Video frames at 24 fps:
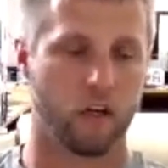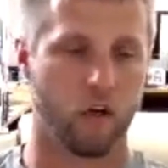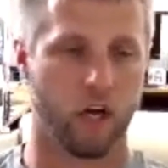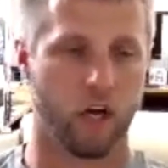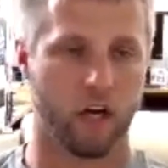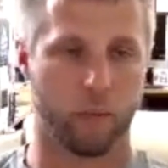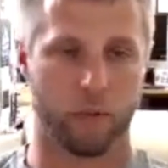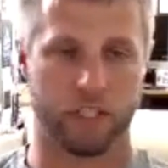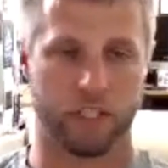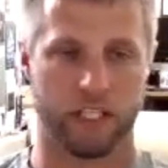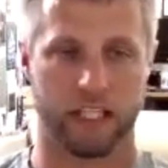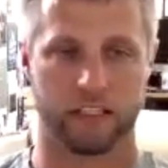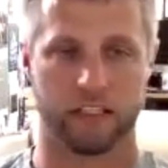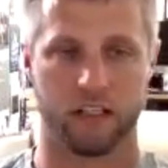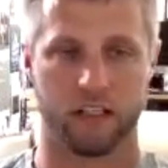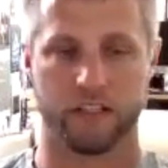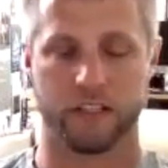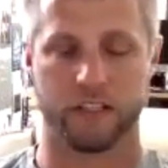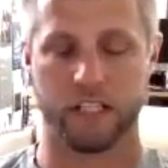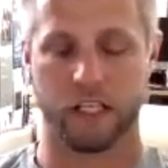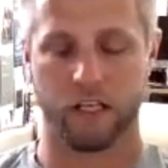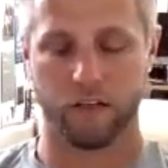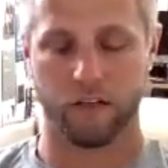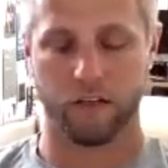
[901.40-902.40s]
know how to protect
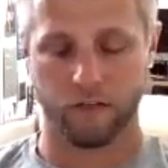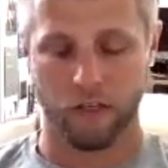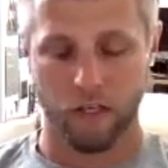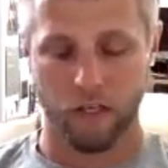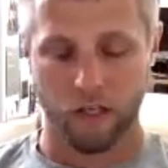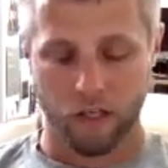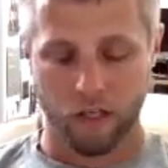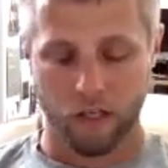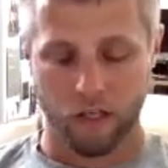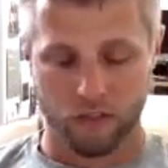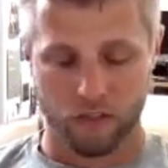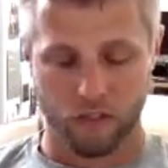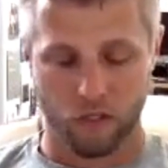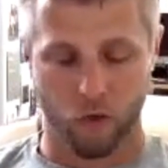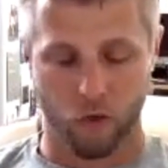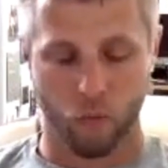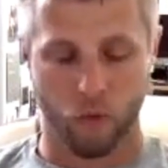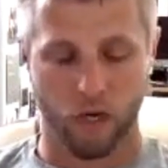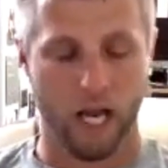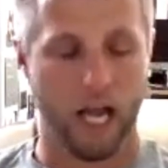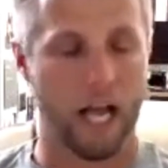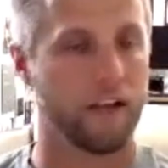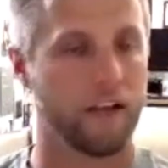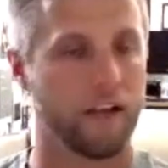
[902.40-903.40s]
ourselves. So
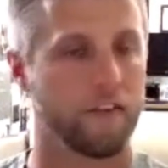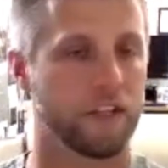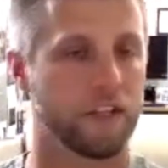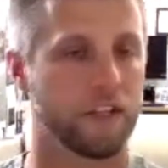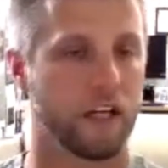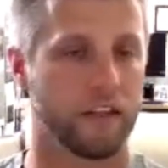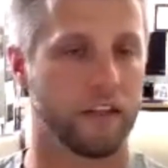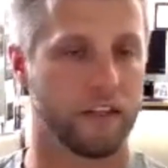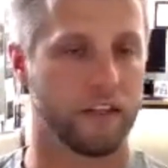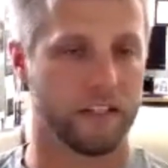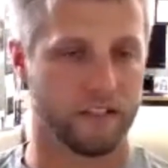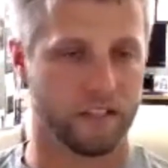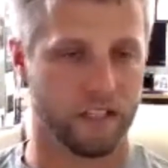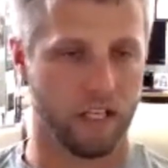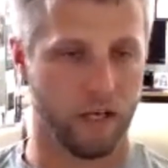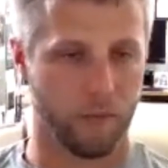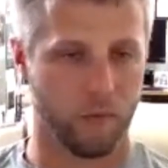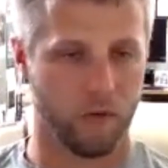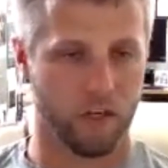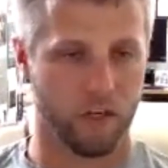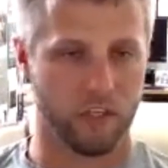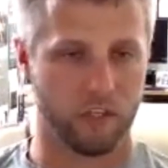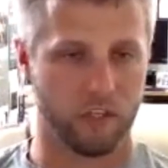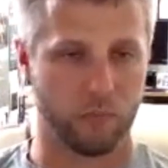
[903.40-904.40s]
what I've done this
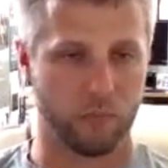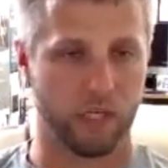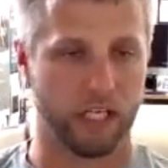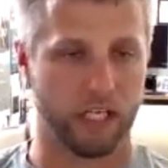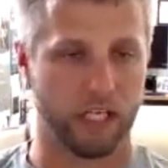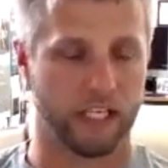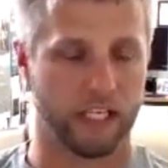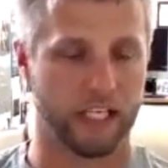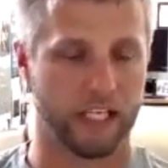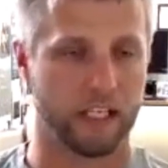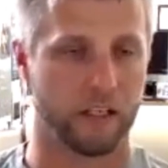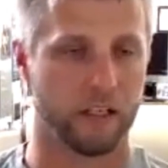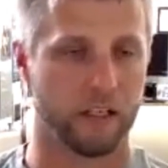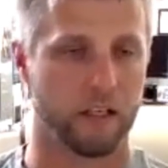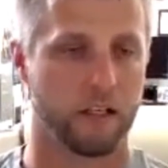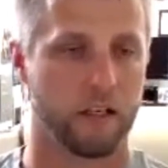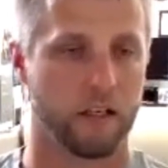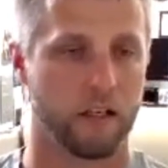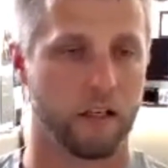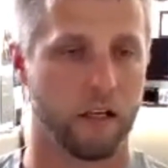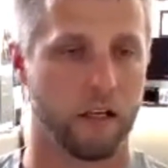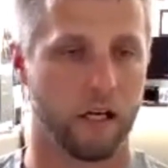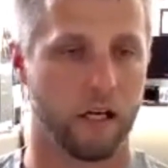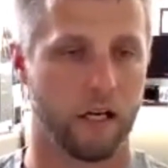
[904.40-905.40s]
summer is bring in
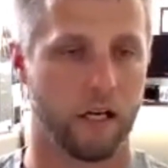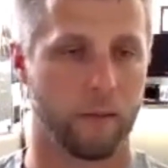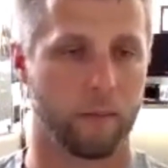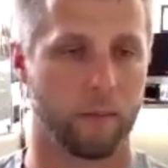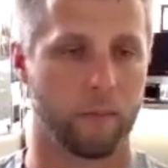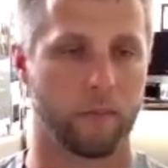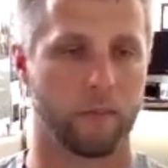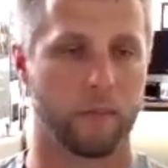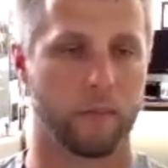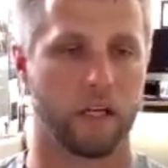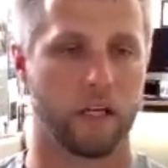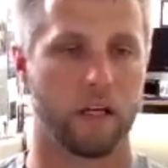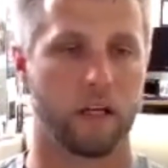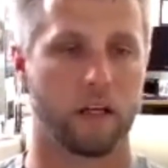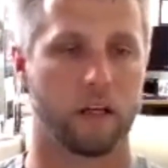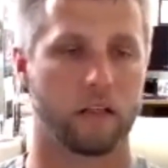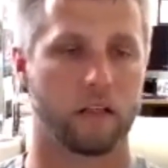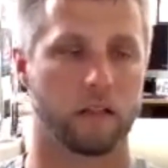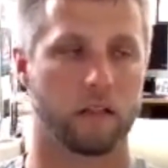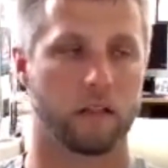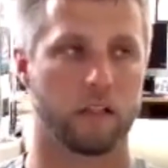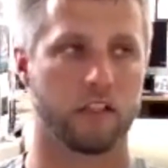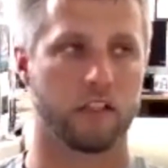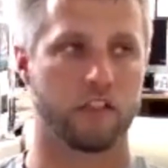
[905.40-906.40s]

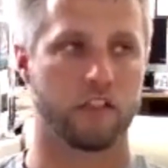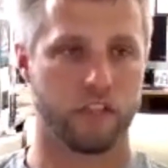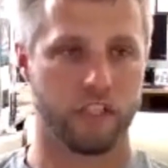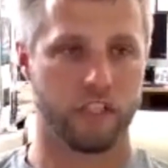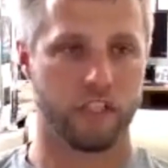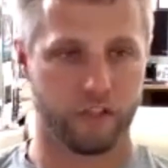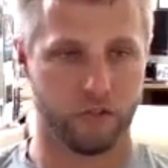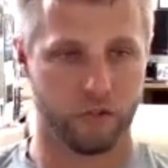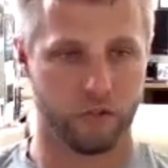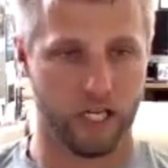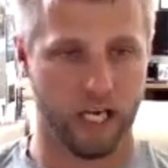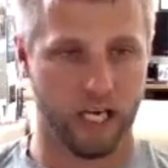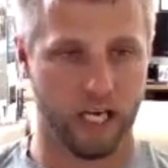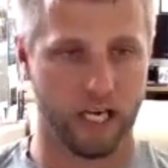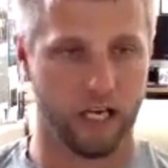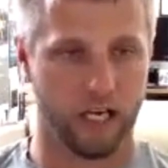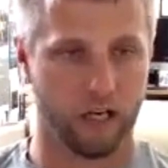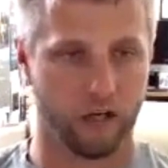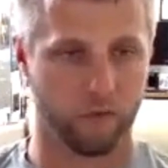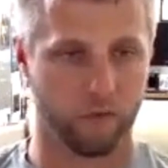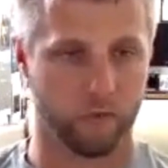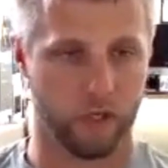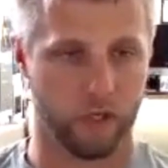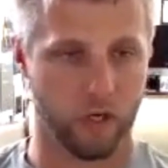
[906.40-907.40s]
a jiu-jitsu guy
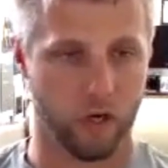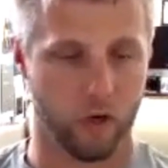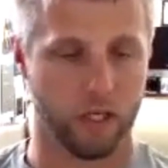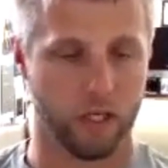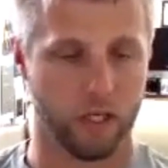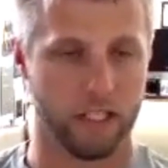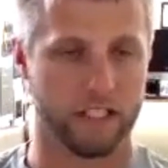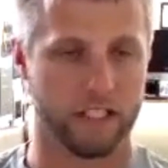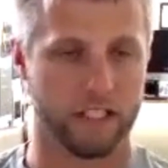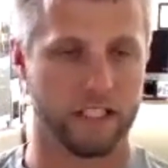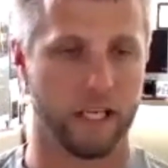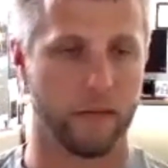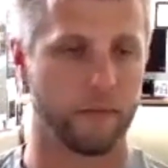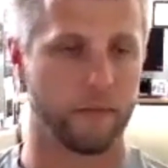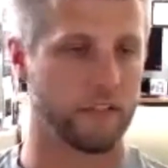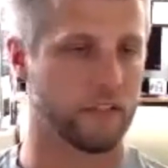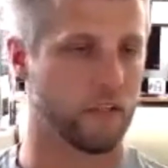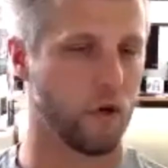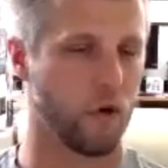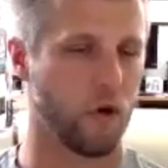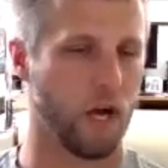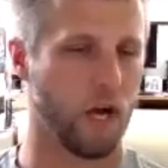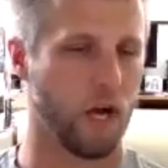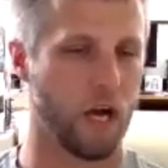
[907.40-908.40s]
out of Winona. His name is
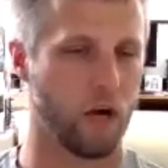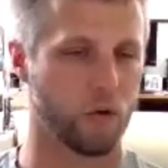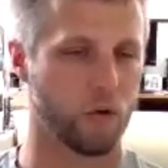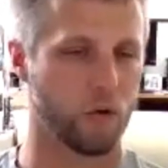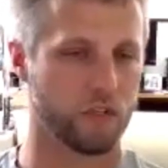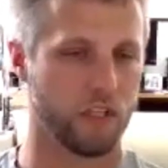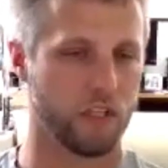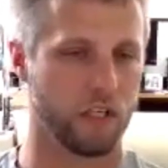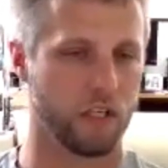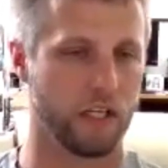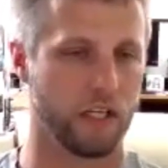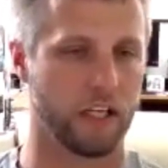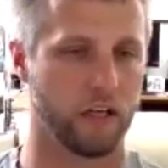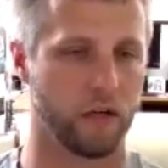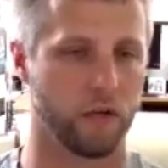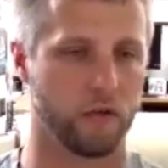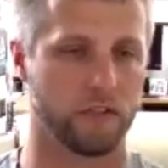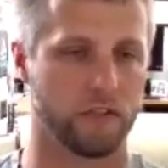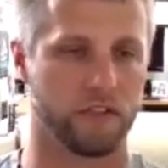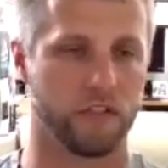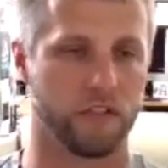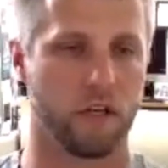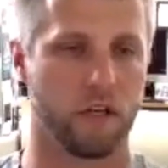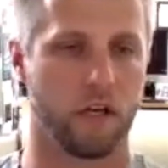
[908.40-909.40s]
Noah Hauser. He
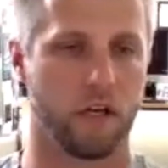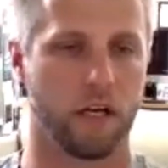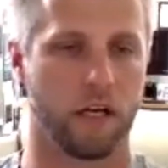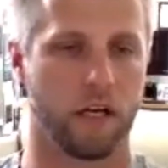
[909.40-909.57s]
owns